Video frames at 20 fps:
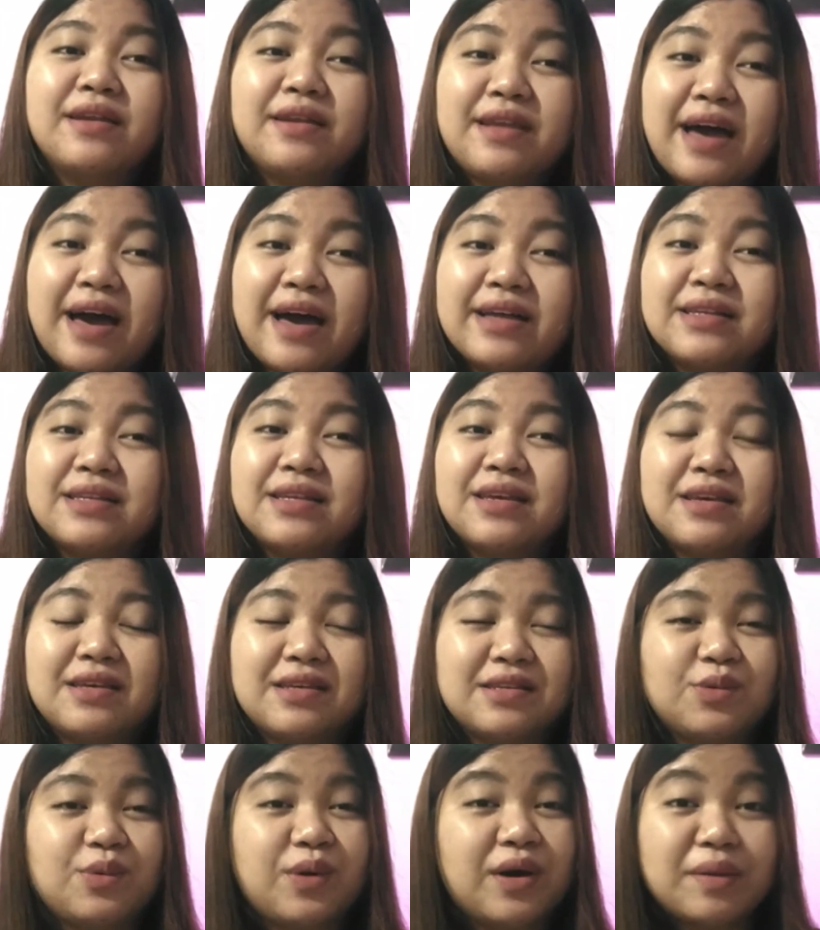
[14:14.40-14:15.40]
that
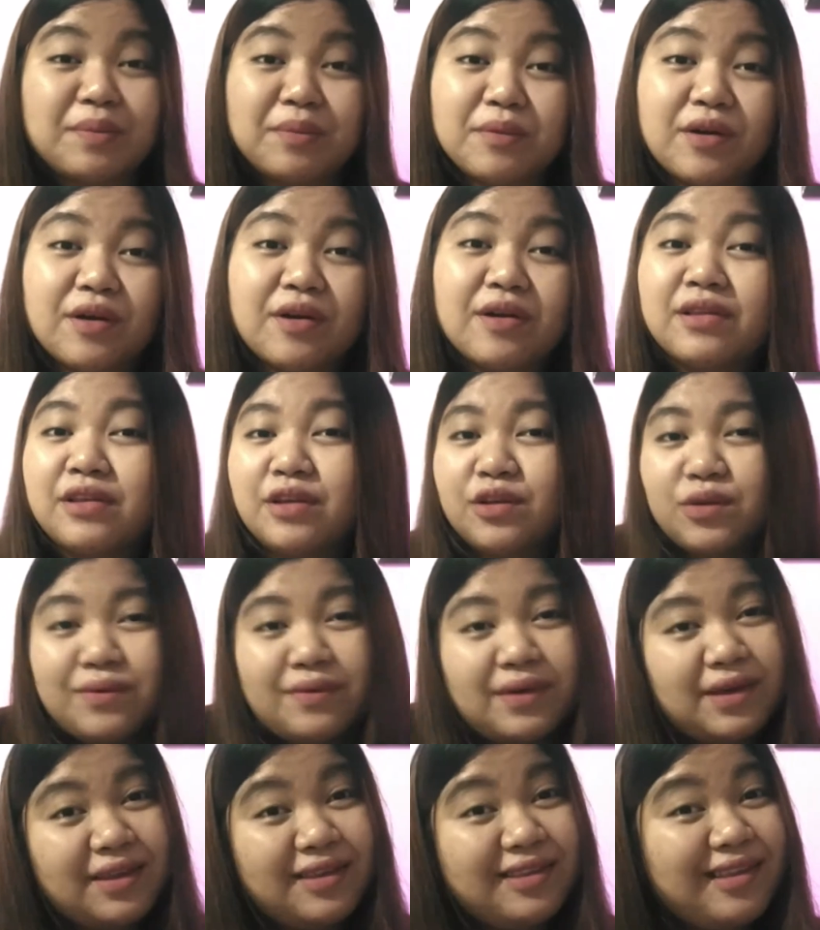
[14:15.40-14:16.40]
is what I'm currently
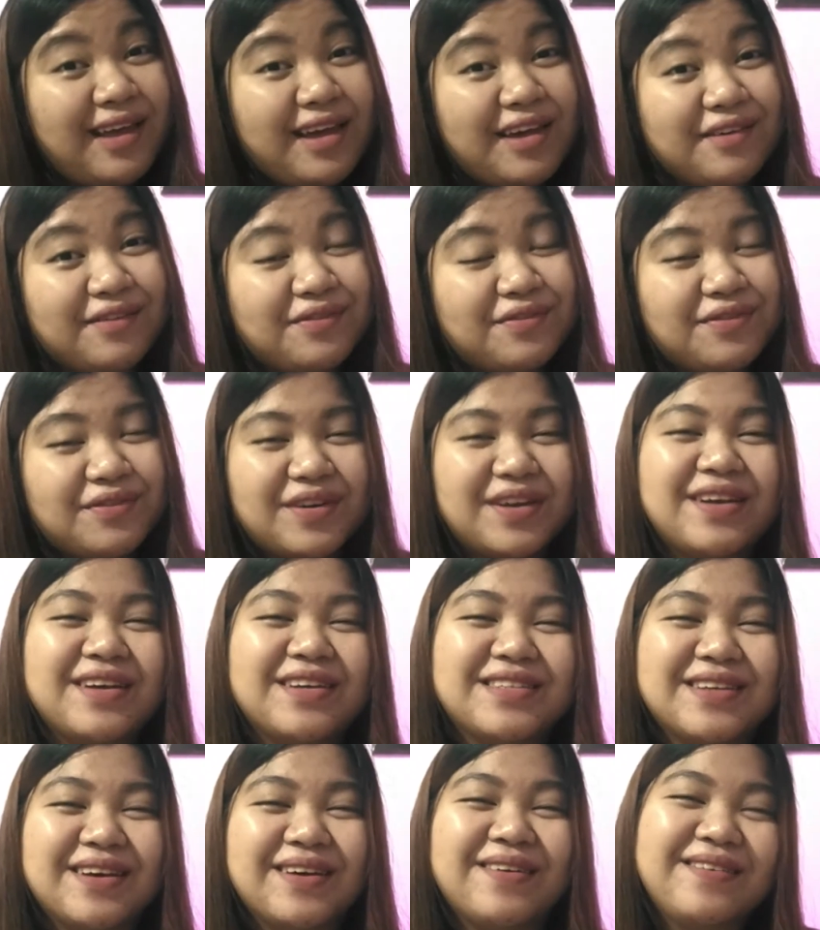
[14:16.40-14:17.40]
doing in life.
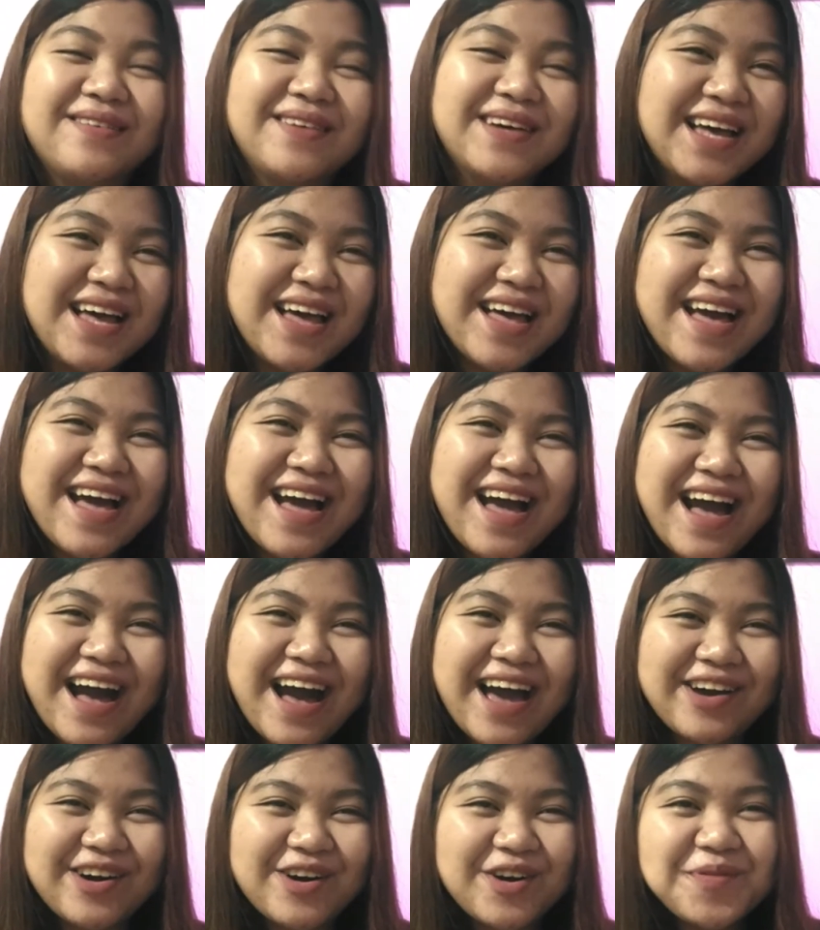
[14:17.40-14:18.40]
So
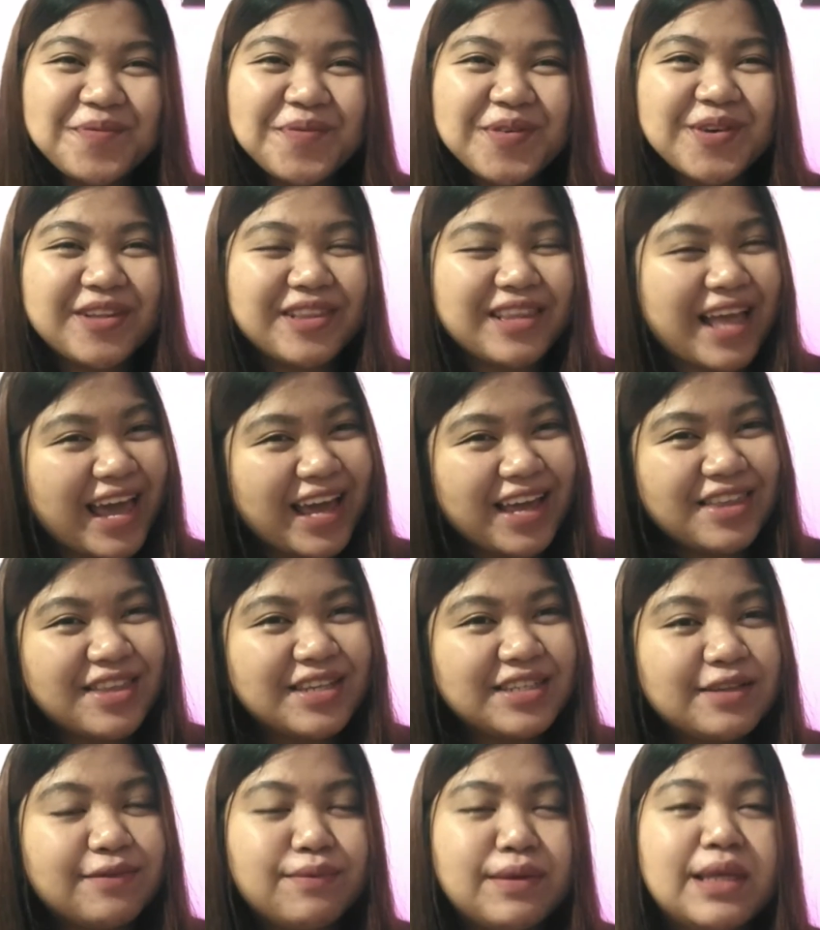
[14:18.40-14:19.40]
I hope you like
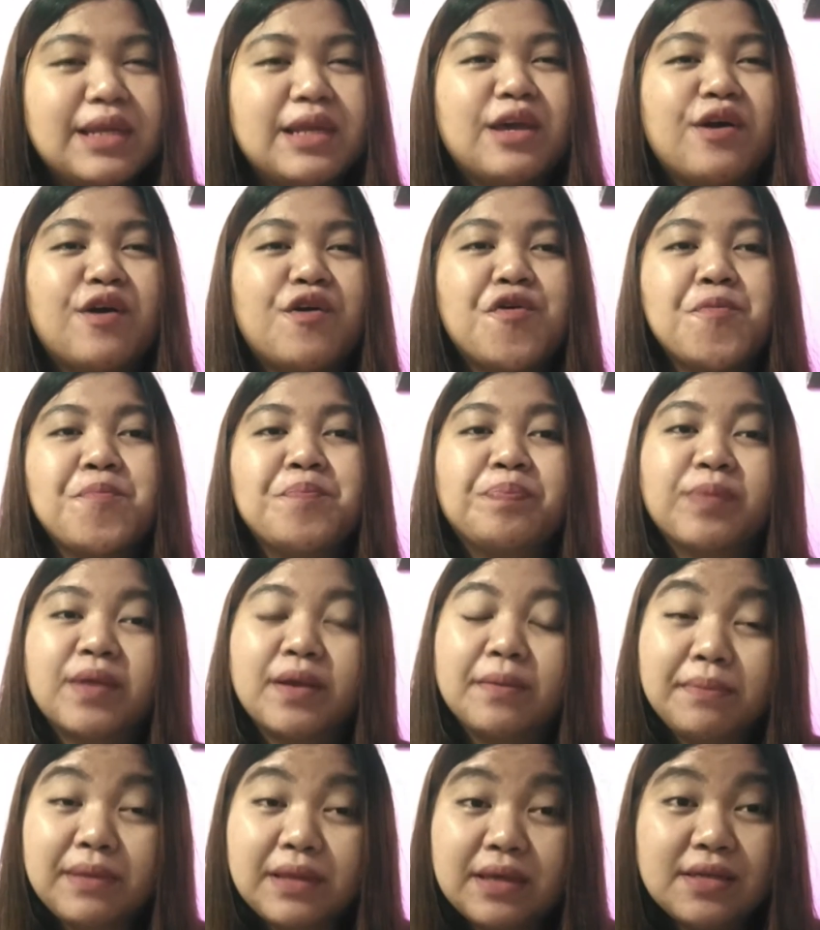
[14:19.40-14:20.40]
this video.
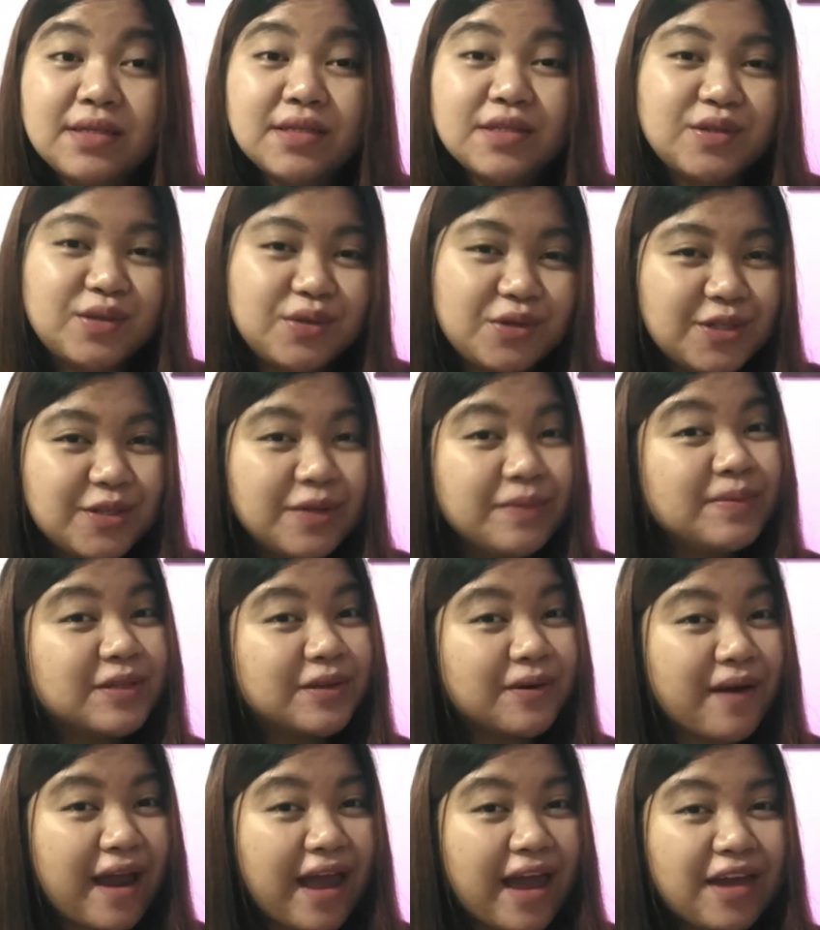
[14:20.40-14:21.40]
Please do
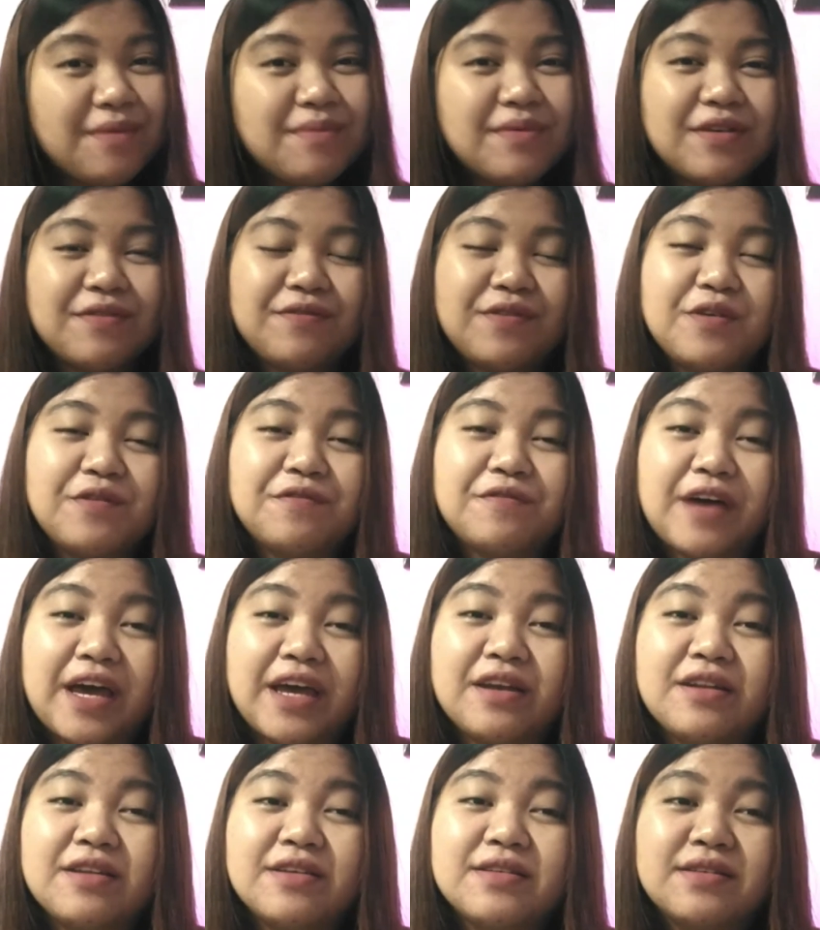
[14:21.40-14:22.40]
subscribe if you
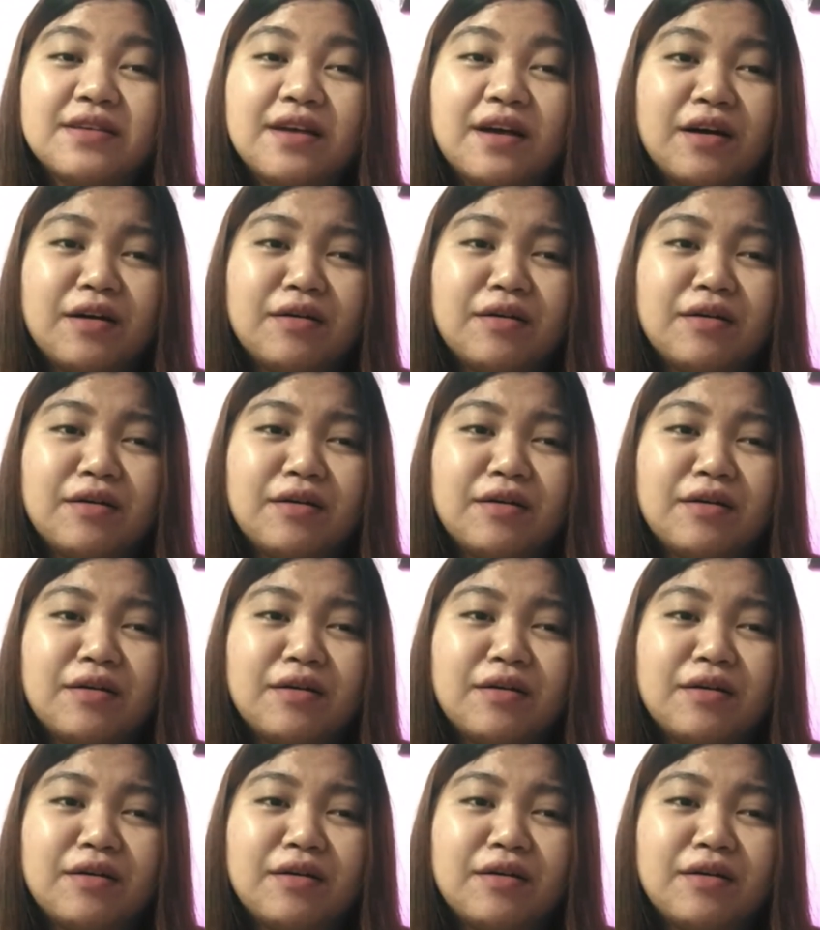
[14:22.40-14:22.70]
find this